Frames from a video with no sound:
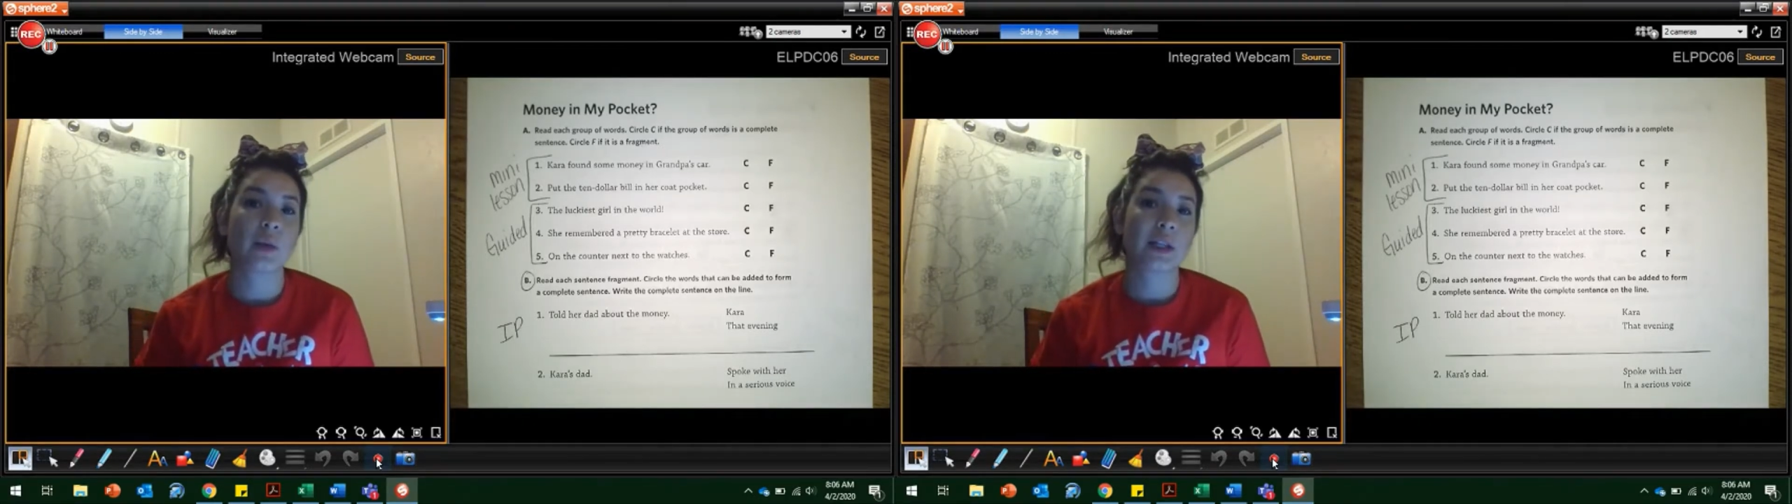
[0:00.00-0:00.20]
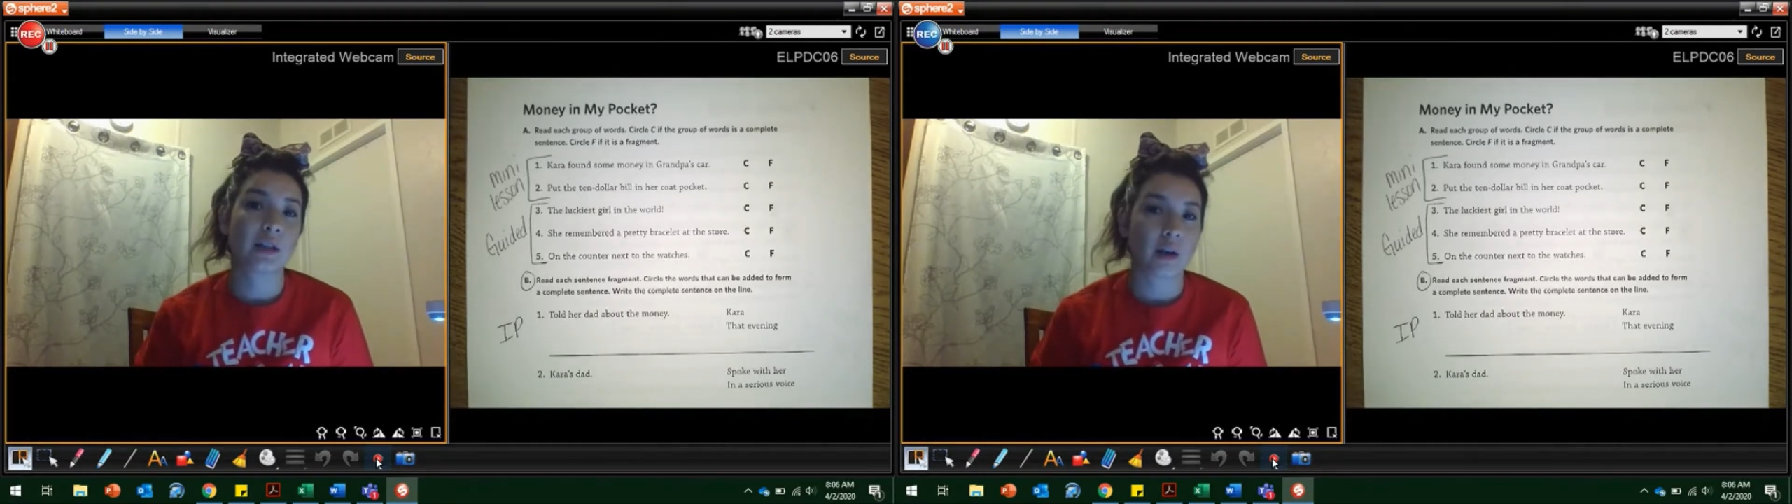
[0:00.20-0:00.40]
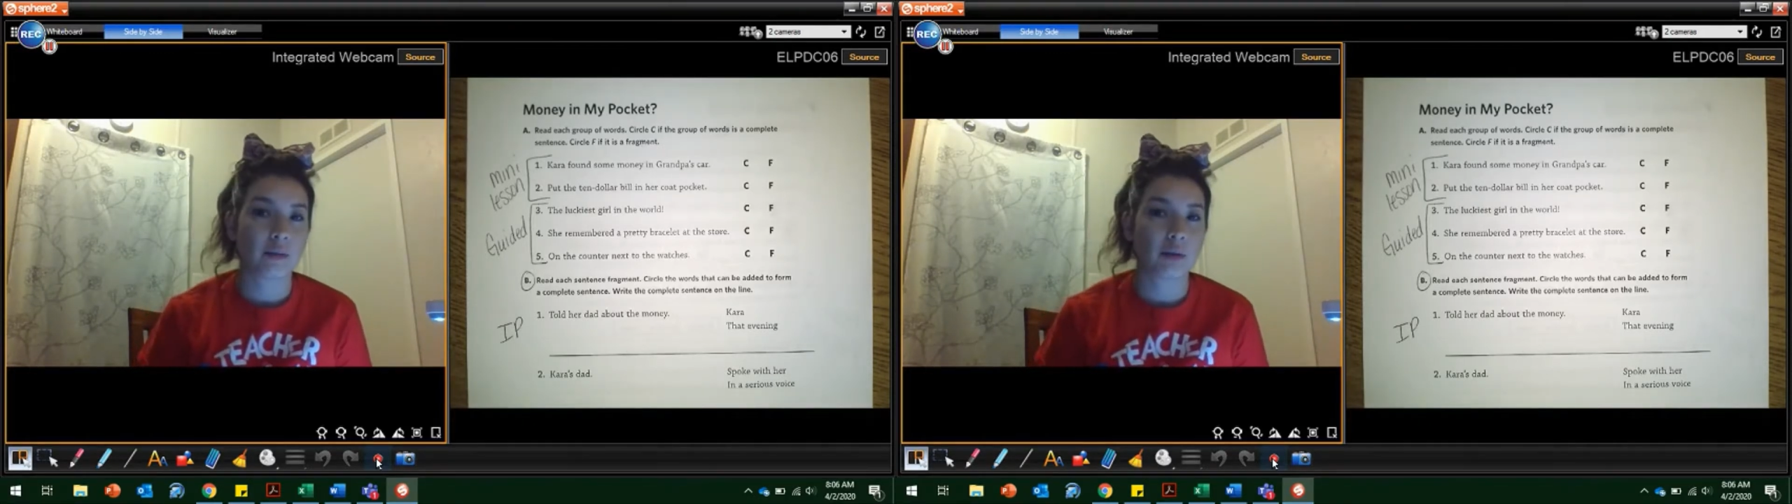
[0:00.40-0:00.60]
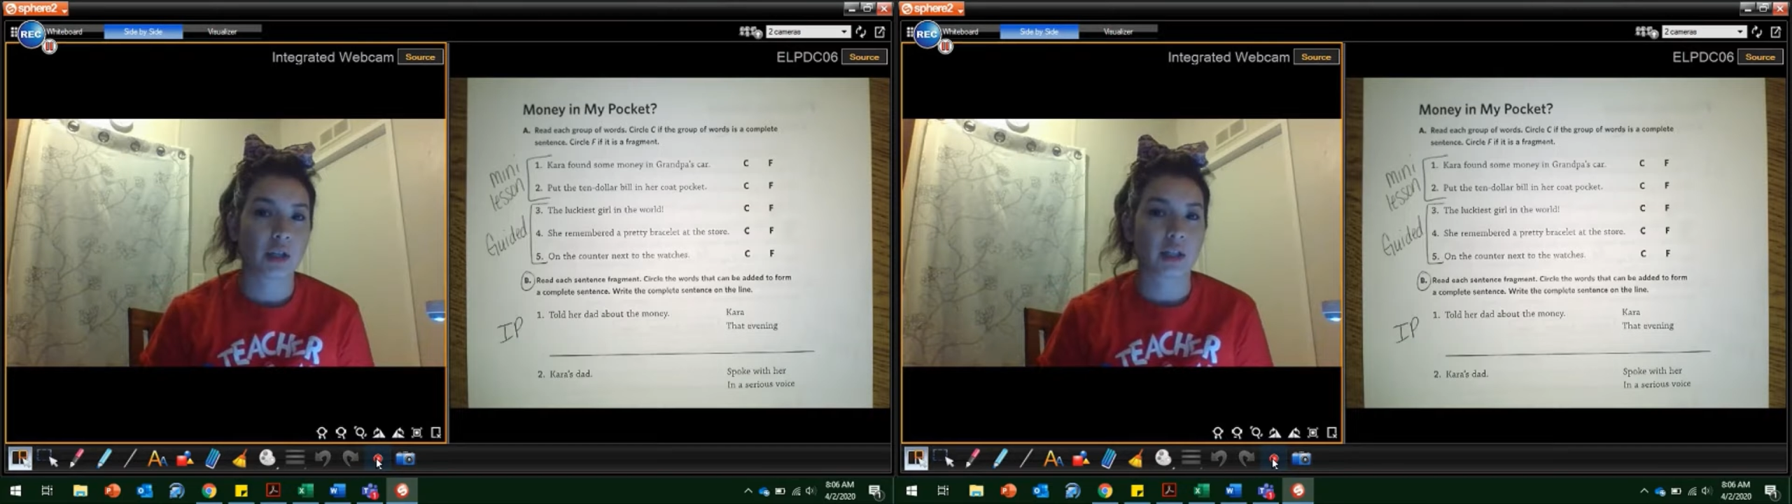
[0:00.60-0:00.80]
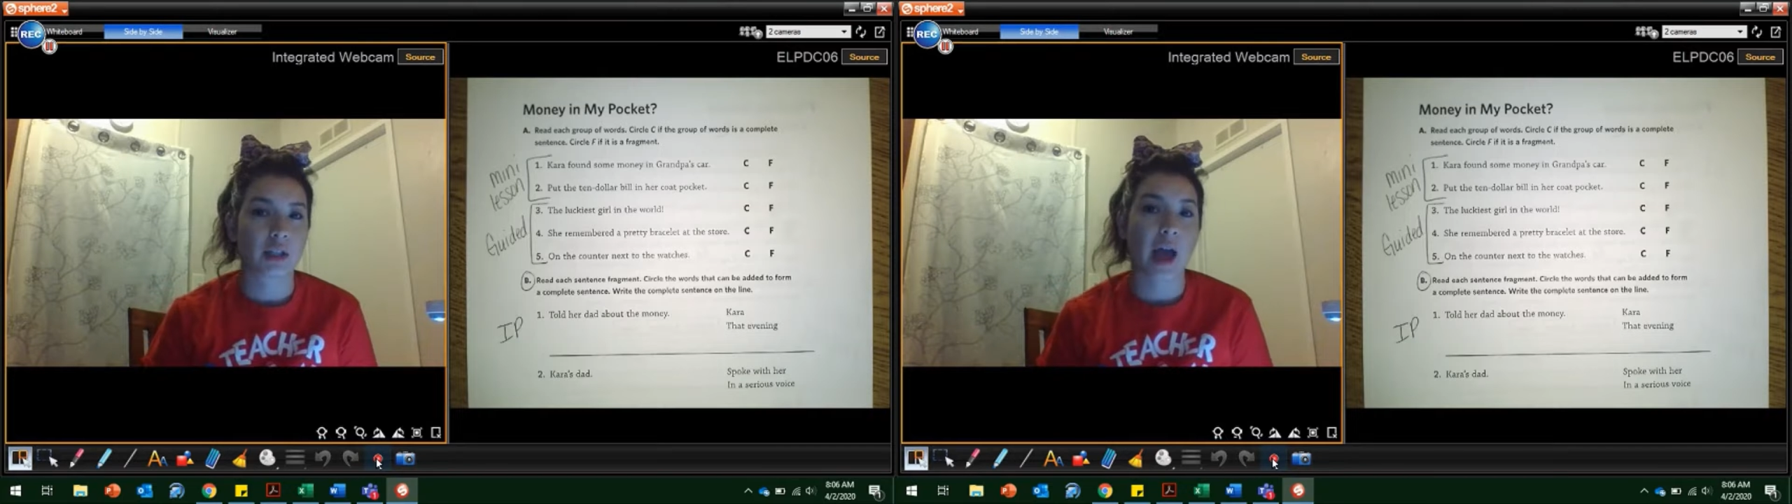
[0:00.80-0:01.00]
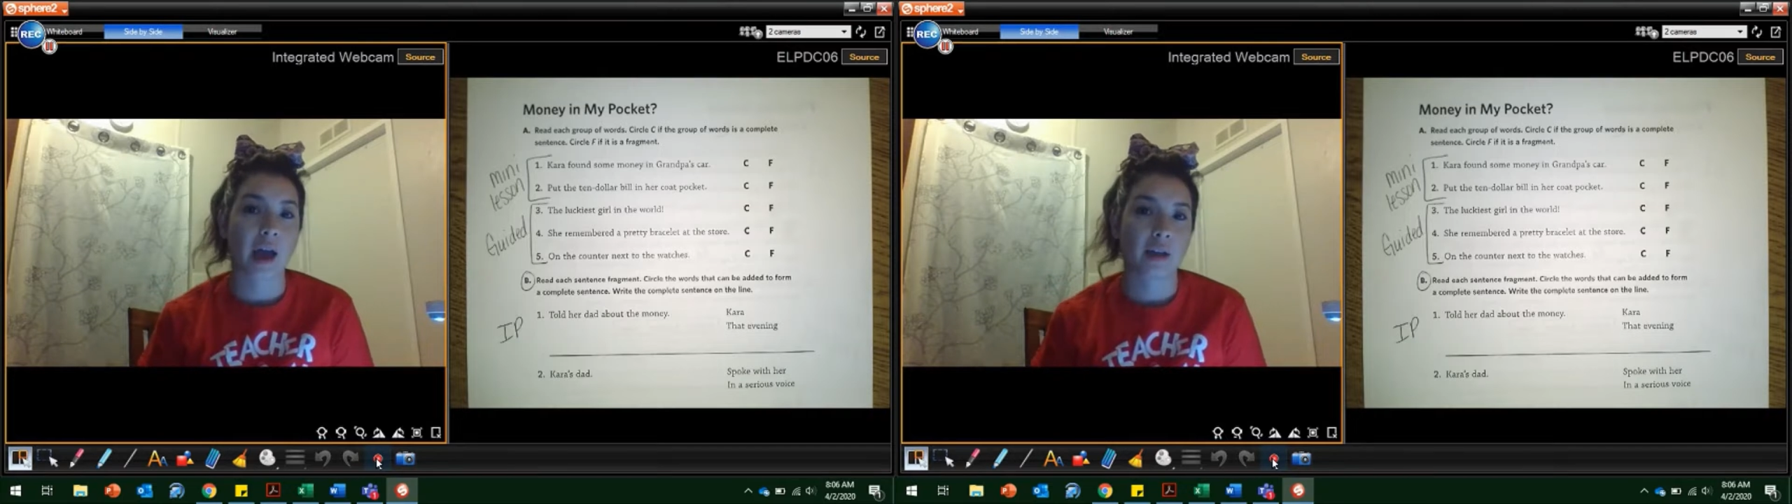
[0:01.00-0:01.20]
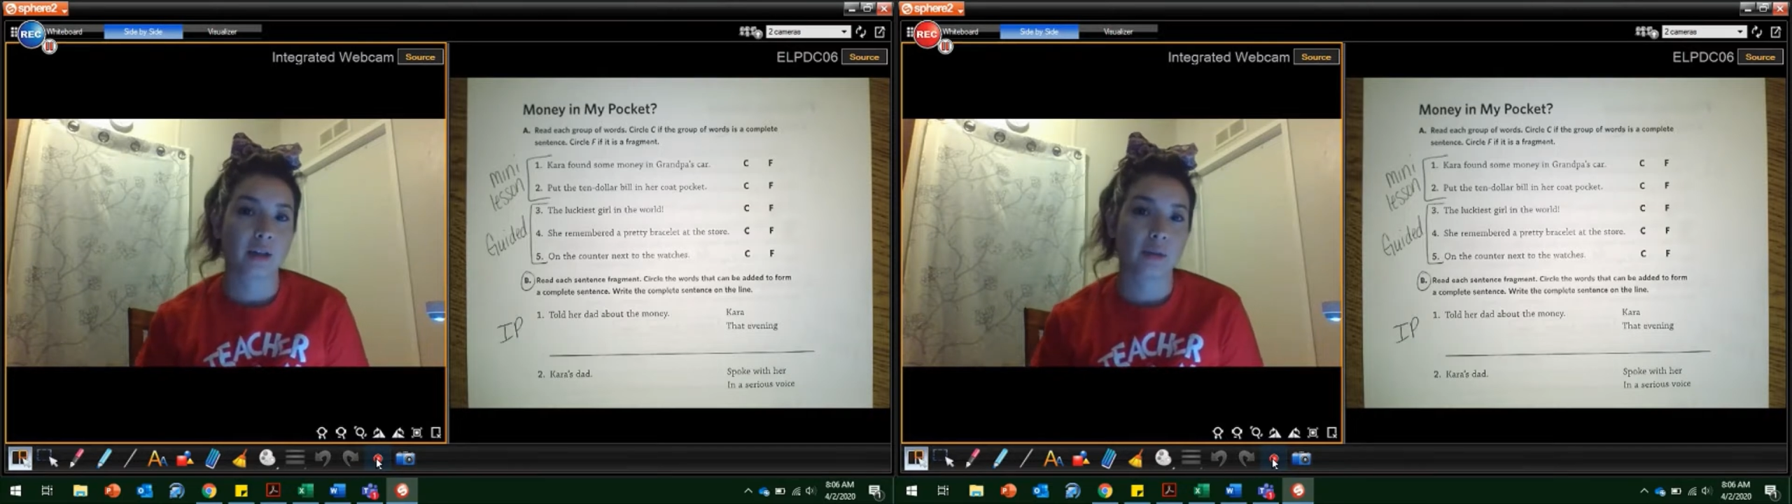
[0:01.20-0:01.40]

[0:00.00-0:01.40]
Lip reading: subjects and